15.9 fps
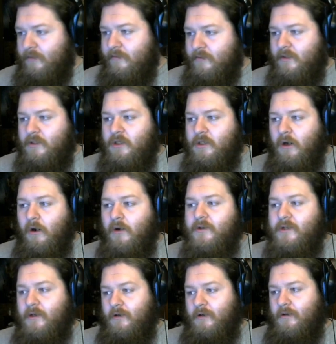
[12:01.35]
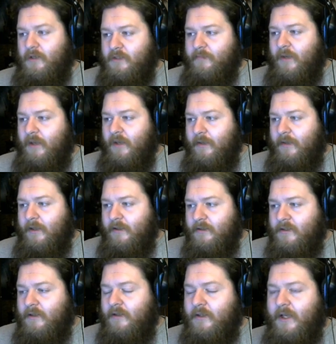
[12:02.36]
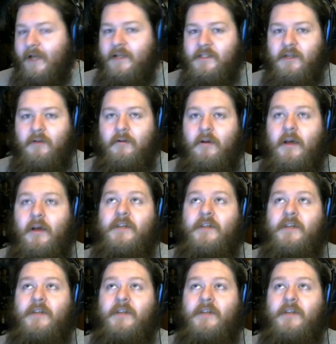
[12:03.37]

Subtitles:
to charge cards, maybe, to dice on,